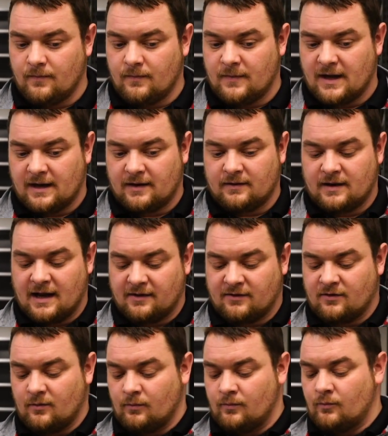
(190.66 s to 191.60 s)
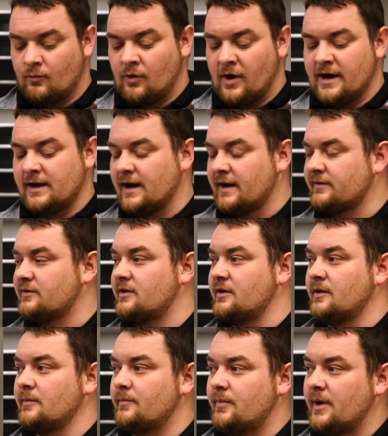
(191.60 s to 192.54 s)
that's right next
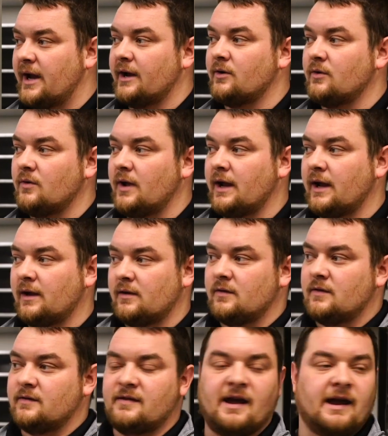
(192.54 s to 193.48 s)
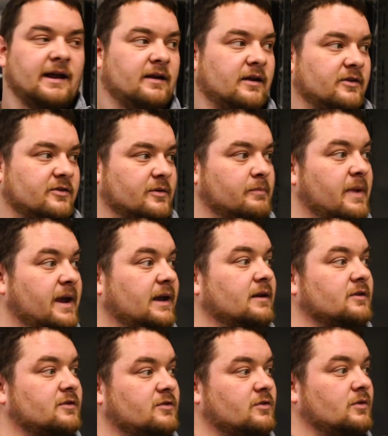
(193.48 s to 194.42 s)
to the panel and the tank is a
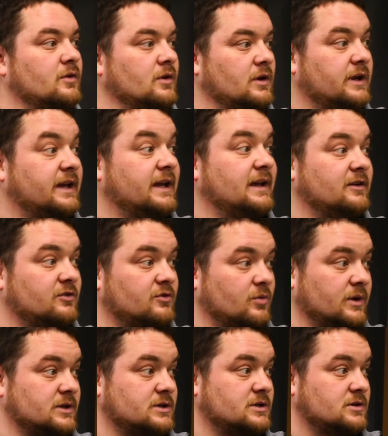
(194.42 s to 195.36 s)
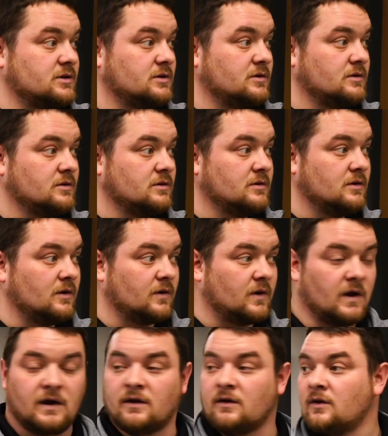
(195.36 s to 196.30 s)
maintenance key switch.
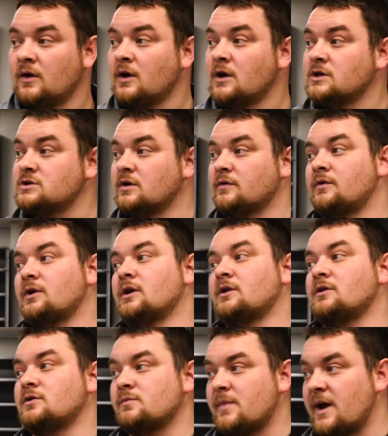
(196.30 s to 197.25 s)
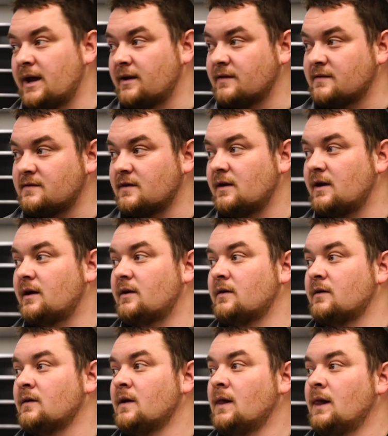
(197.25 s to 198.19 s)
Okay, so if you're going to do maintenance in
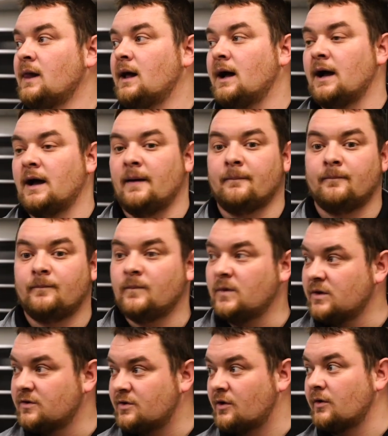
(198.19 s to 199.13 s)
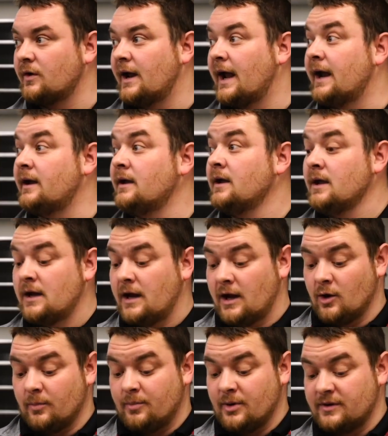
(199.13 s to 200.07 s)
there, you turn that.
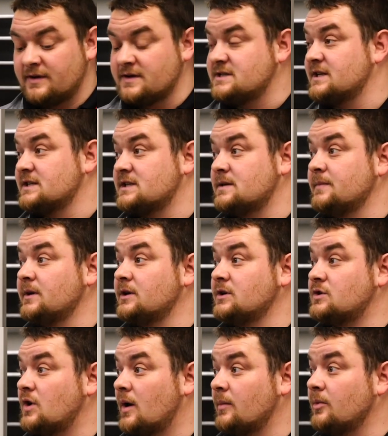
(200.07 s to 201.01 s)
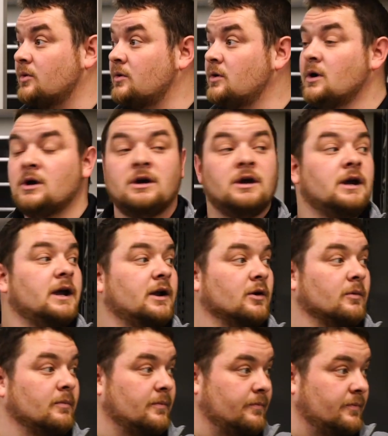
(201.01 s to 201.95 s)
It'll put the system into trouble.
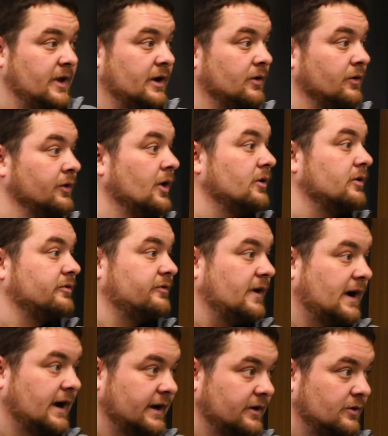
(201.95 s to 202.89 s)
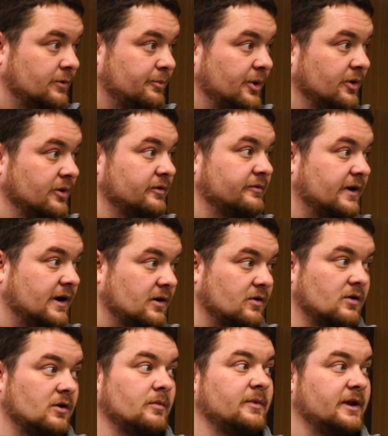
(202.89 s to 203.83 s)
It'll notify your building fire
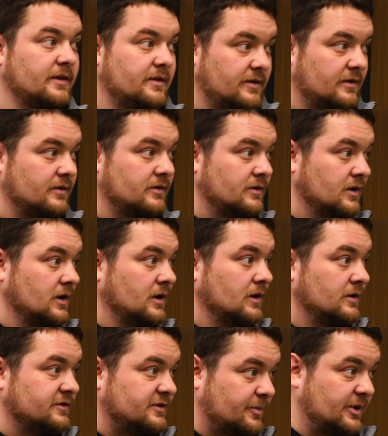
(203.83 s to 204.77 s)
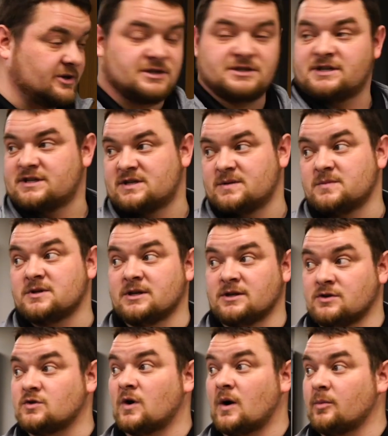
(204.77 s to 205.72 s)
alarm that the suppression system's
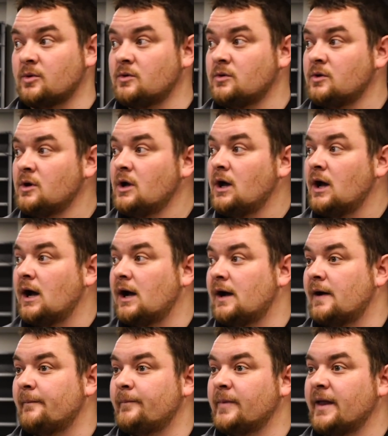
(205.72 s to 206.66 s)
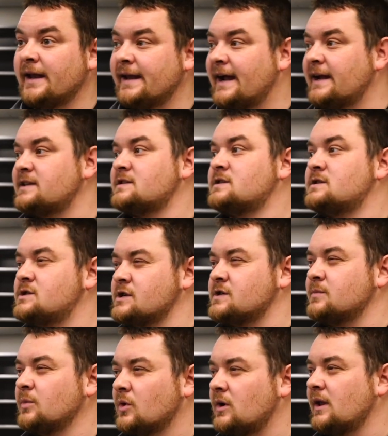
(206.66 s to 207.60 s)
in trouble, and that's
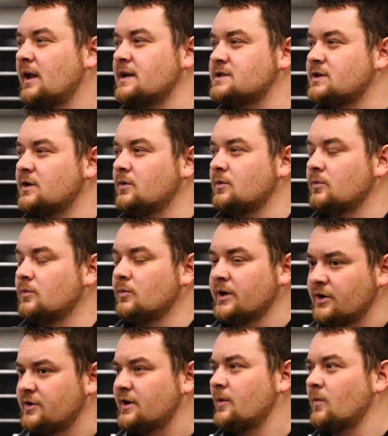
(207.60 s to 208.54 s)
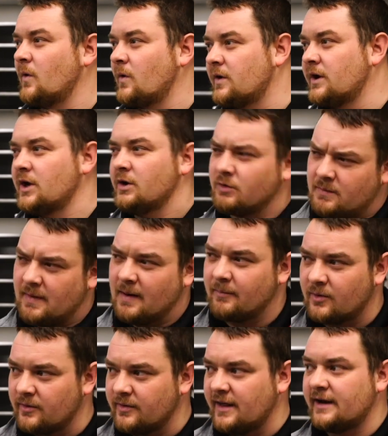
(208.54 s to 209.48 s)
just more or less so when you're done working, you
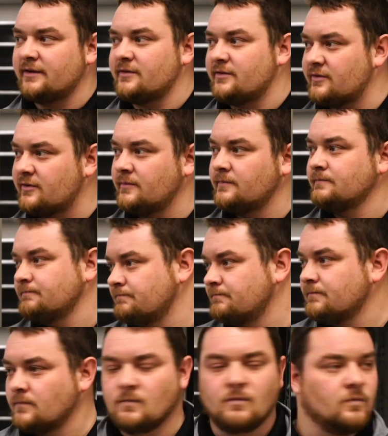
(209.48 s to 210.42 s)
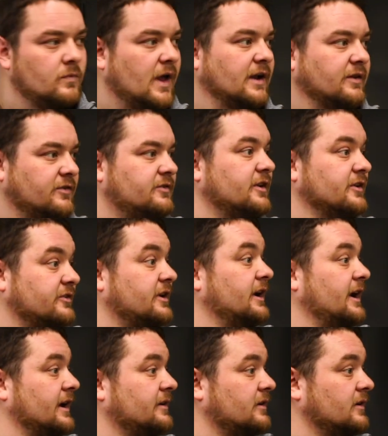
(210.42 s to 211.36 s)
remember that it's
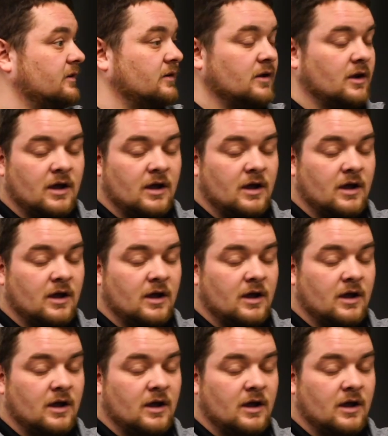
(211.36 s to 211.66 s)
disconnected.